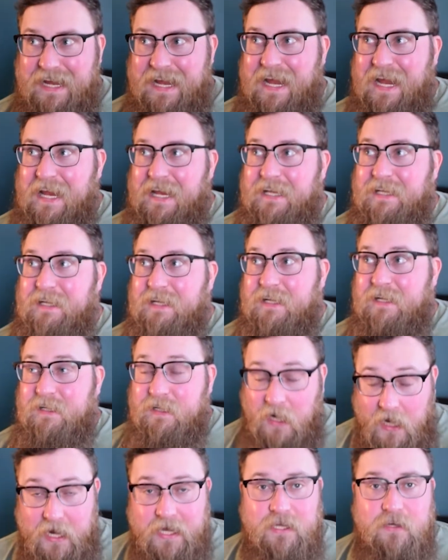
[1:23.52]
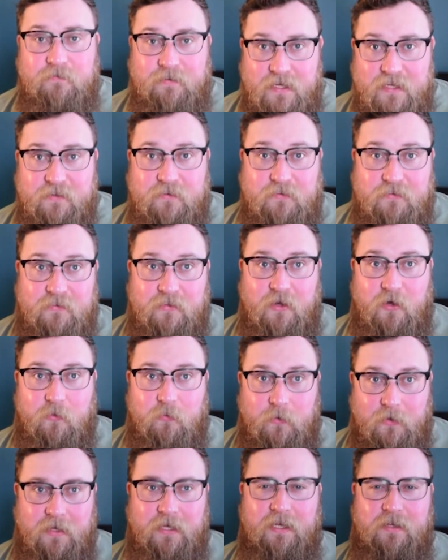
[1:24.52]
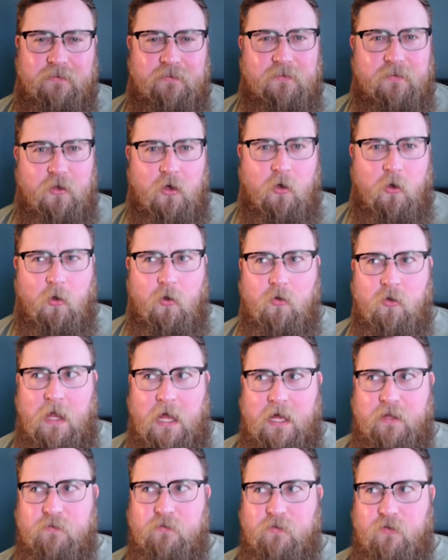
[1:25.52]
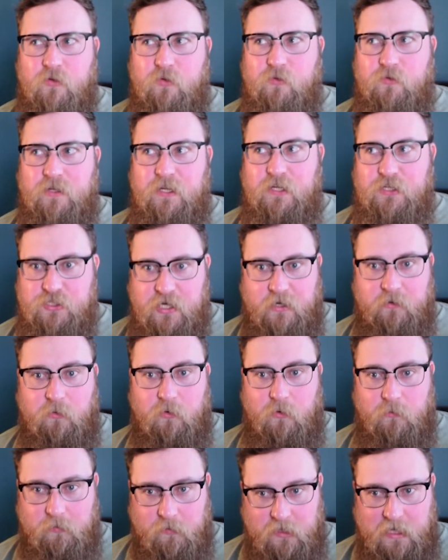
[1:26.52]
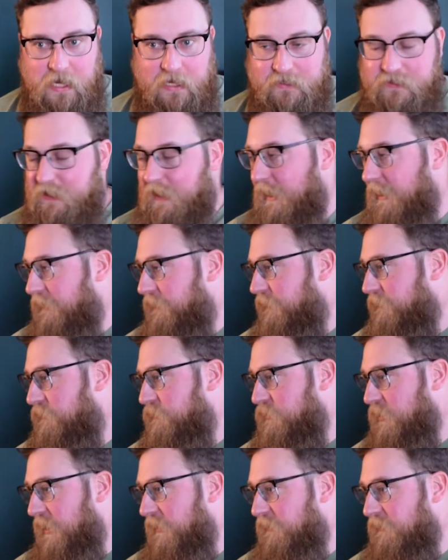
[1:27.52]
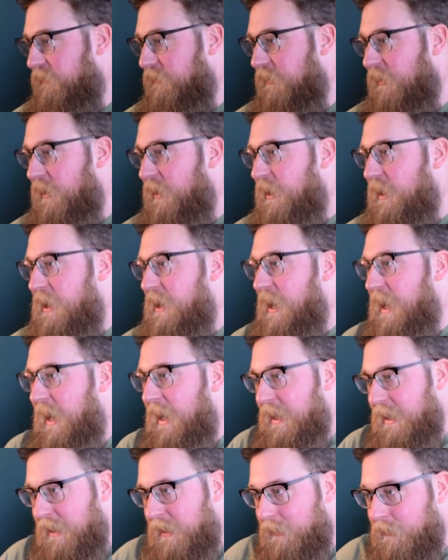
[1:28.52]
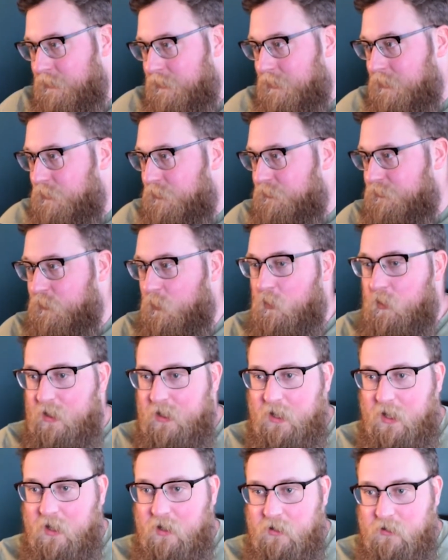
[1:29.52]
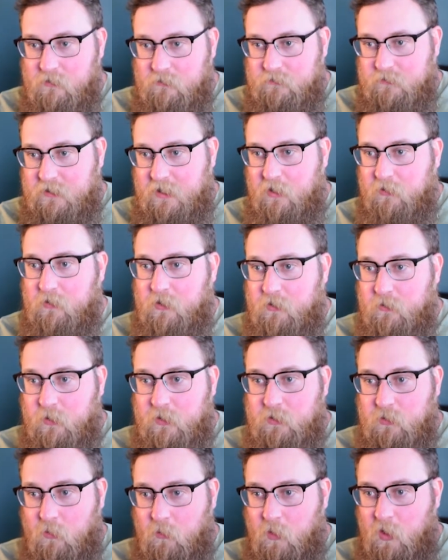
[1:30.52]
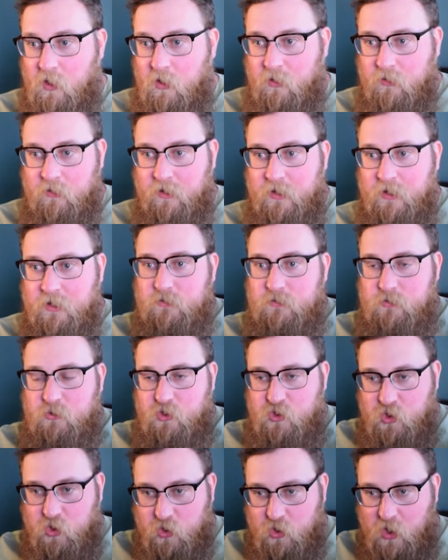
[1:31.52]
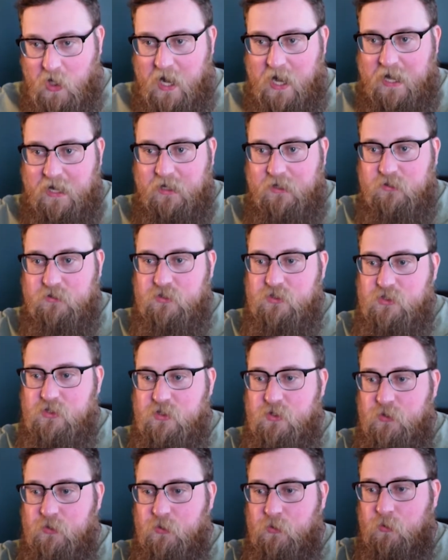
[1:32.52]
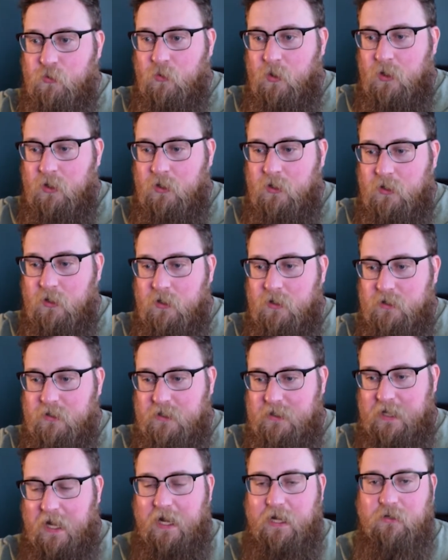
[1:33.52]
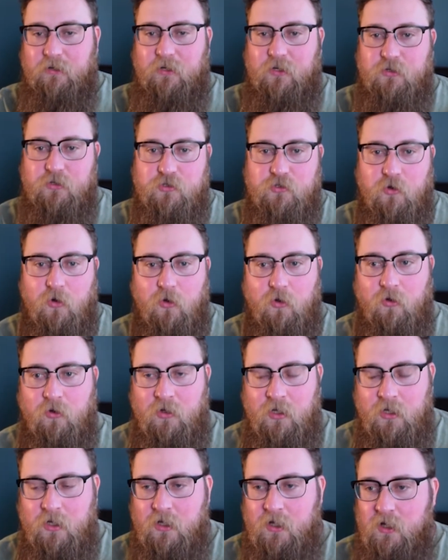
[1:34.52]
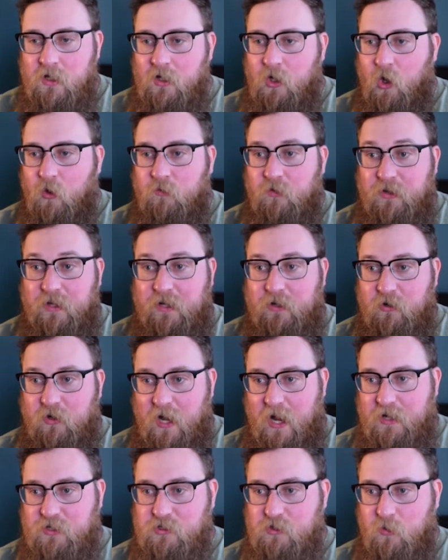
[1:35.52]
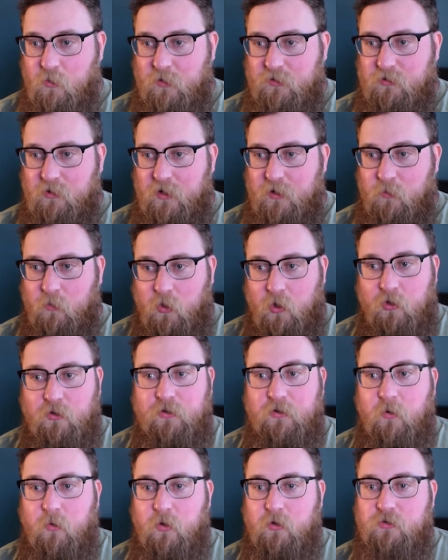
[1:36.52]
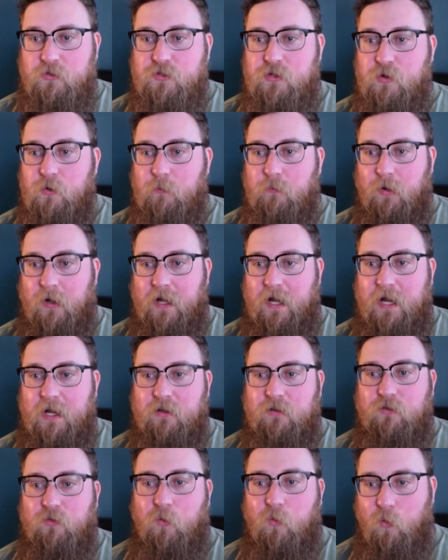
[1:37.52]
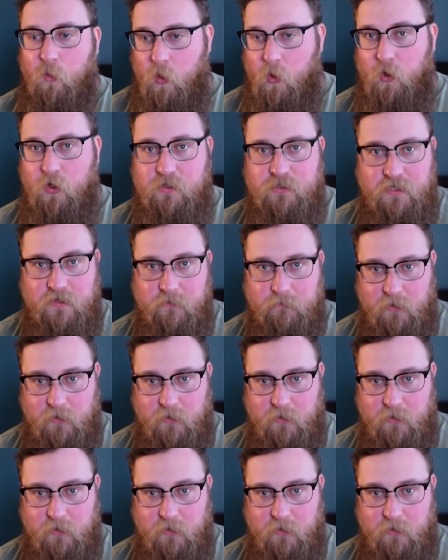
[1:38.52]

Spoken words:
it kind of is. There really isn't a whole lot to the general plot. It's just a story of Gellert Grindelwald trying to gain control over the international wizarding world in order to bring his war to the